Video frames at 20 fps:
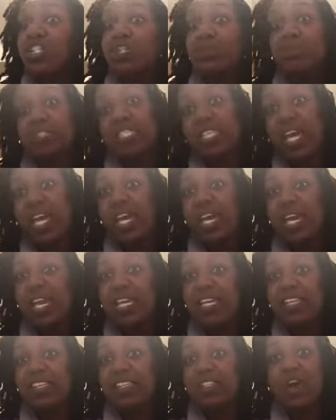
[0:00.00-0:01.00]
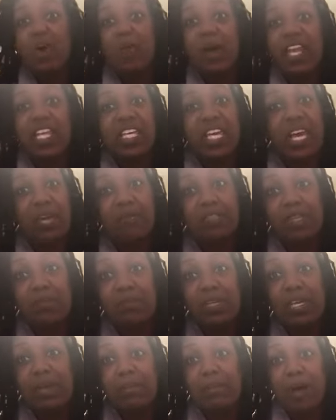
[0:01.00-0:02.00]
she was saying. Nobody came to
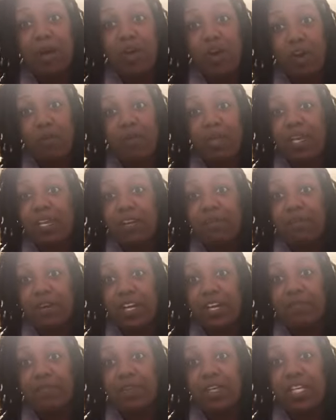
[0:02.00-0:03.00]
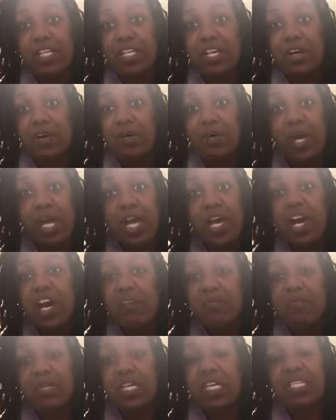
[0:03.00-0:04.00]
me about her making a fucking video
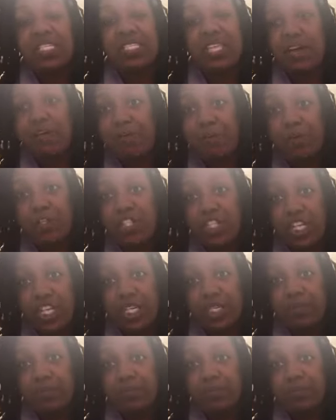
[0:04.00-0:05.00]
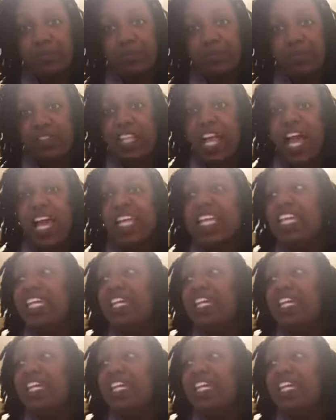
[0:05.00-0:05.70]
of me except for Jen. Not